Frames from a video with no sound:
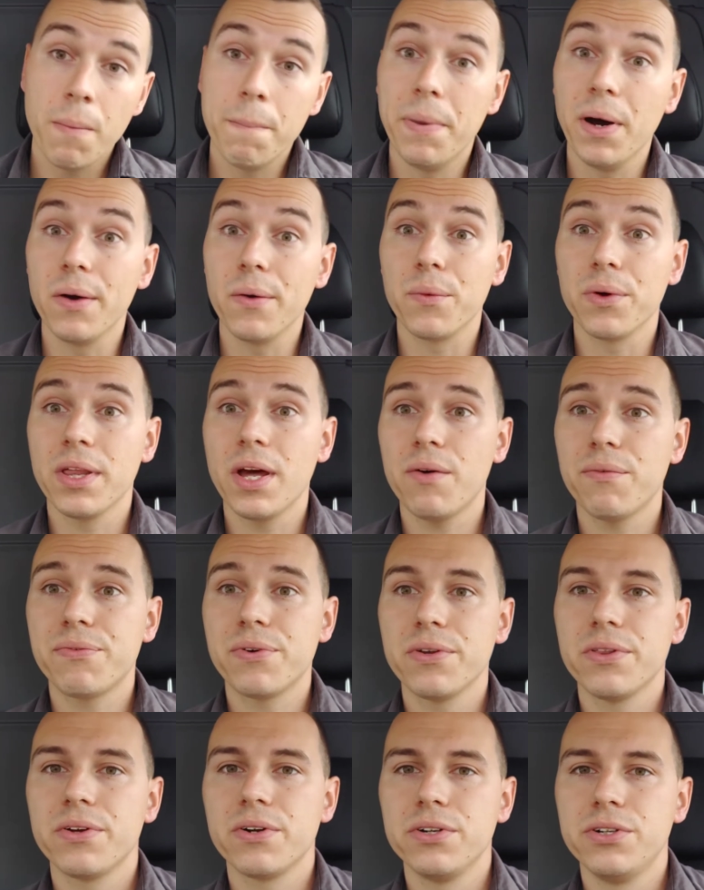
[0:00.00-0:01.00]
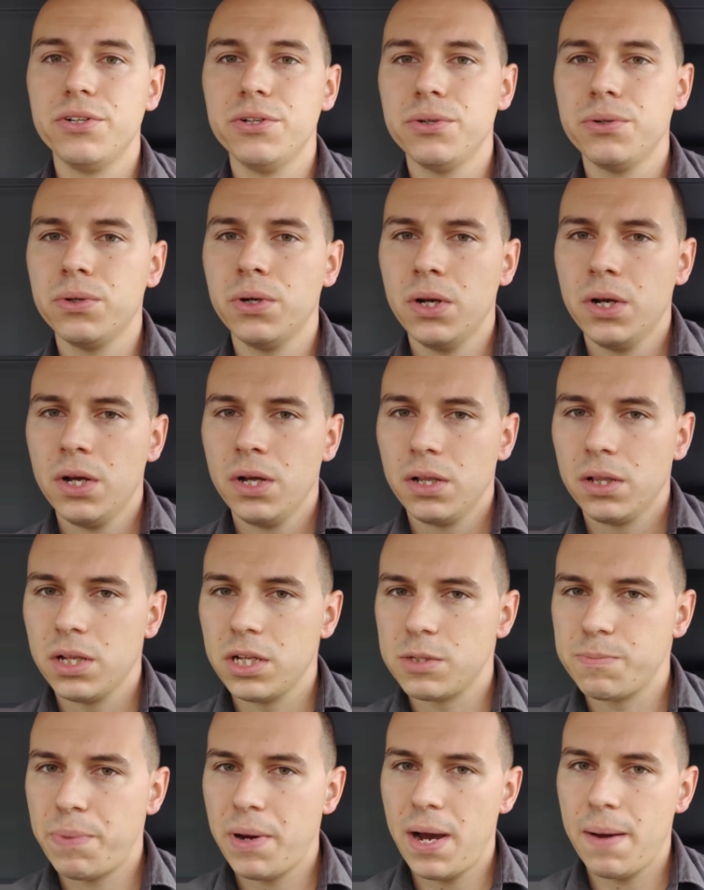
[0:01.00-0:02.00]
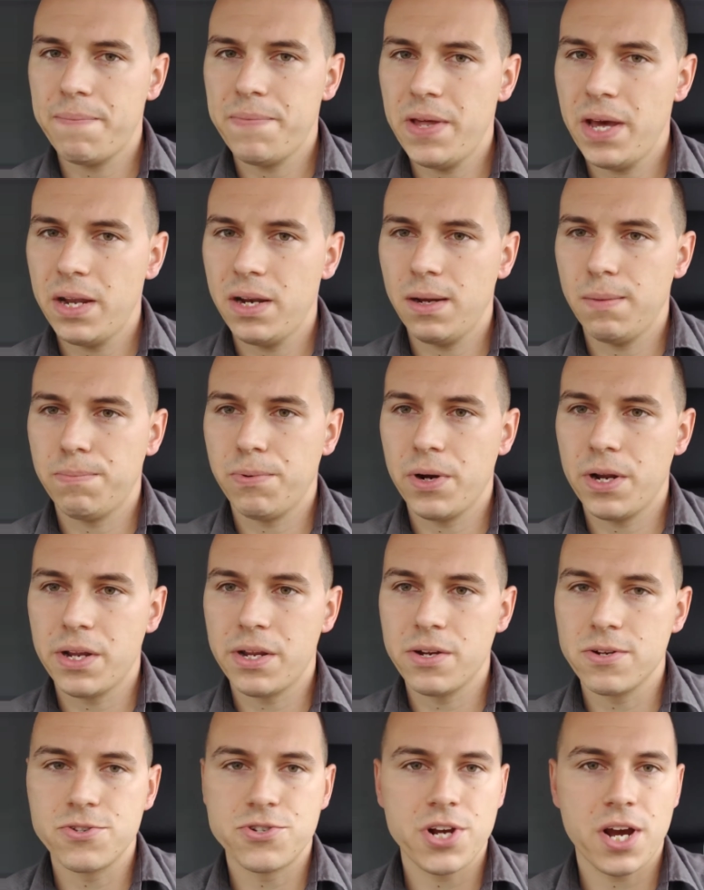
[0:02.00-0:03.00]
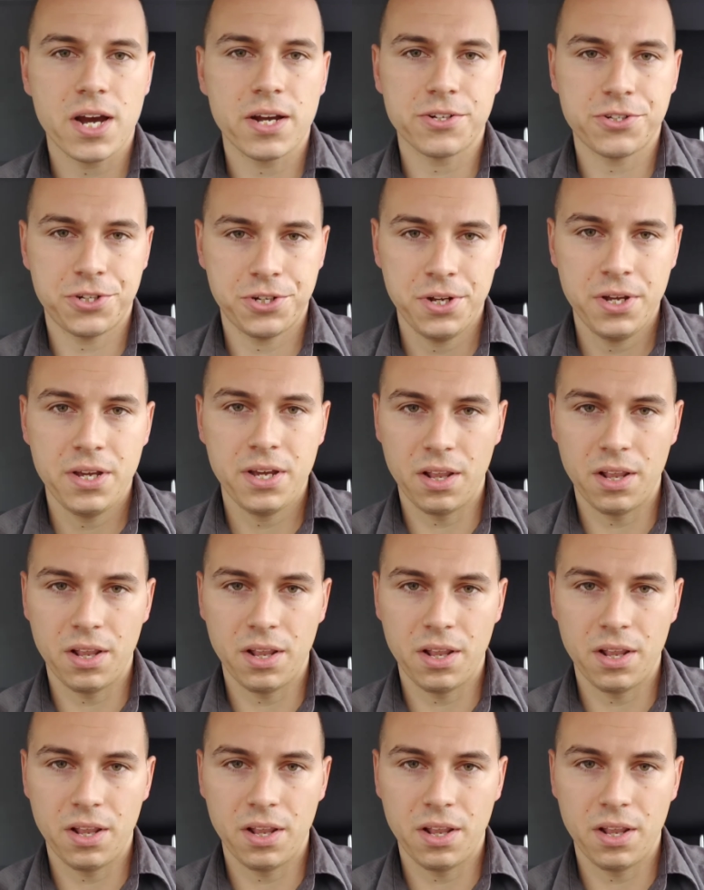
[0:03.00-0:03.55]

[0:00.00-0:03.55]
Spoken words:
But without further ado, let's pop that up right here, Josh,